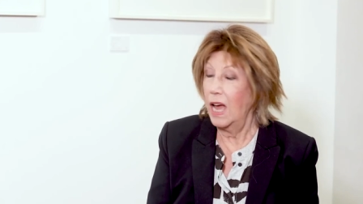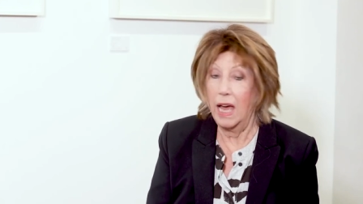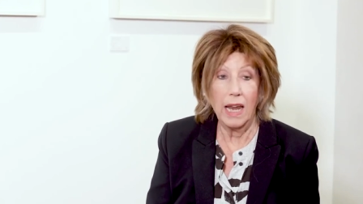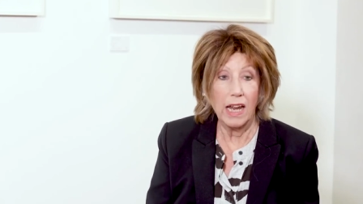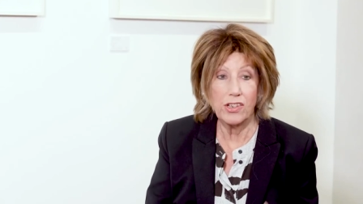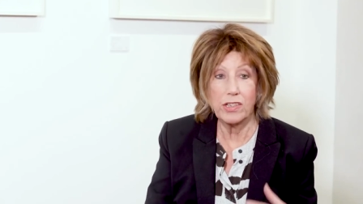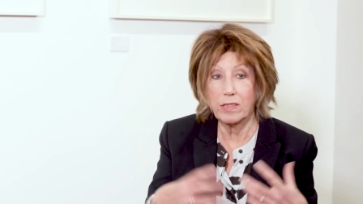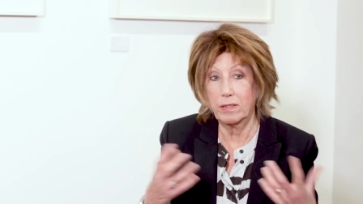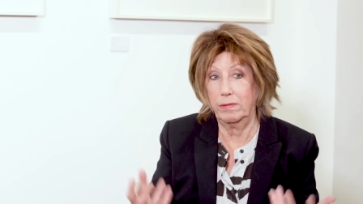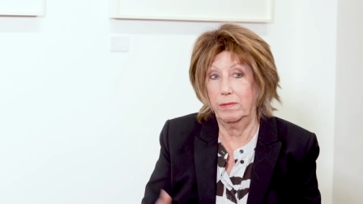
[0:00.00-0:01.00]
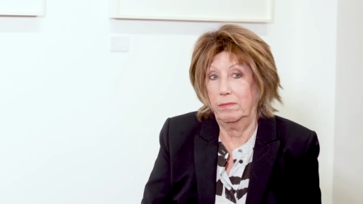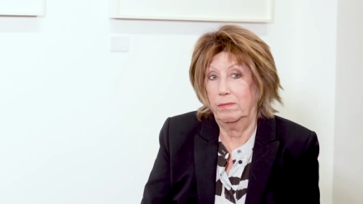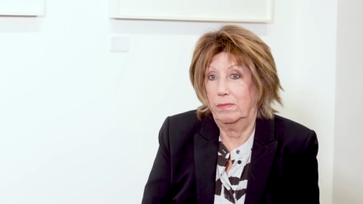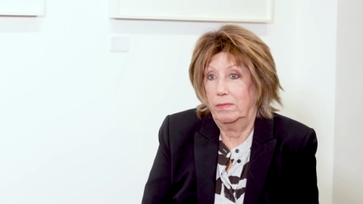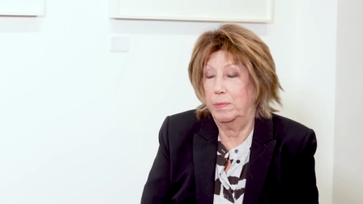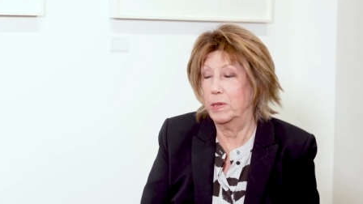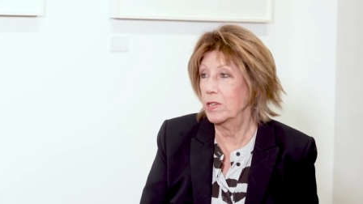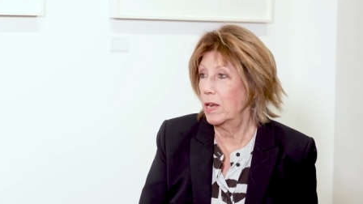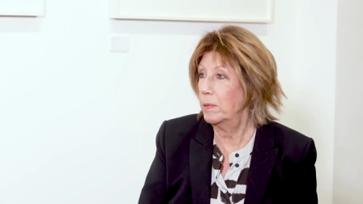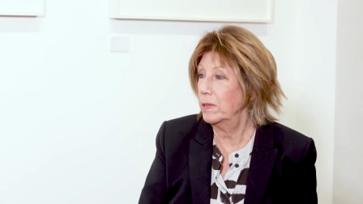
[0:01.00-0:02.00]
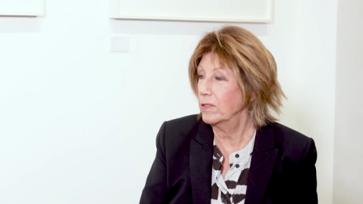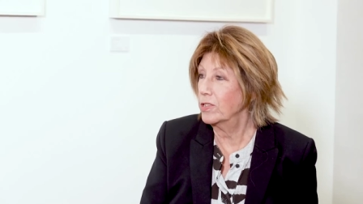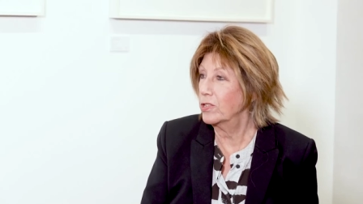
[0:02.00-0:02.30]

And I just built up a little